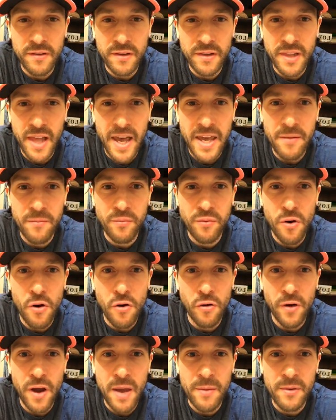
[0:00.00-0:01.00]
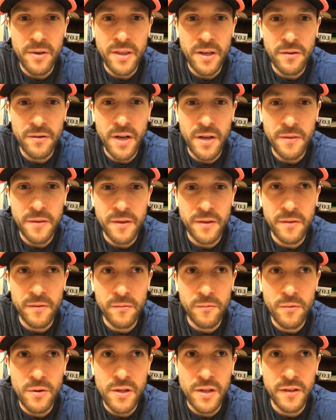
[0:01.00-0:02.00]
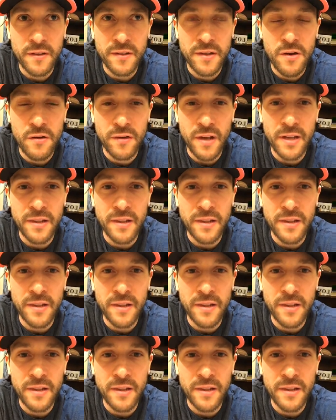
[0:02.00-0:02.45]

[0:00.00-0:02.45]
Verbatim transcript: light programming there, nothing really serious.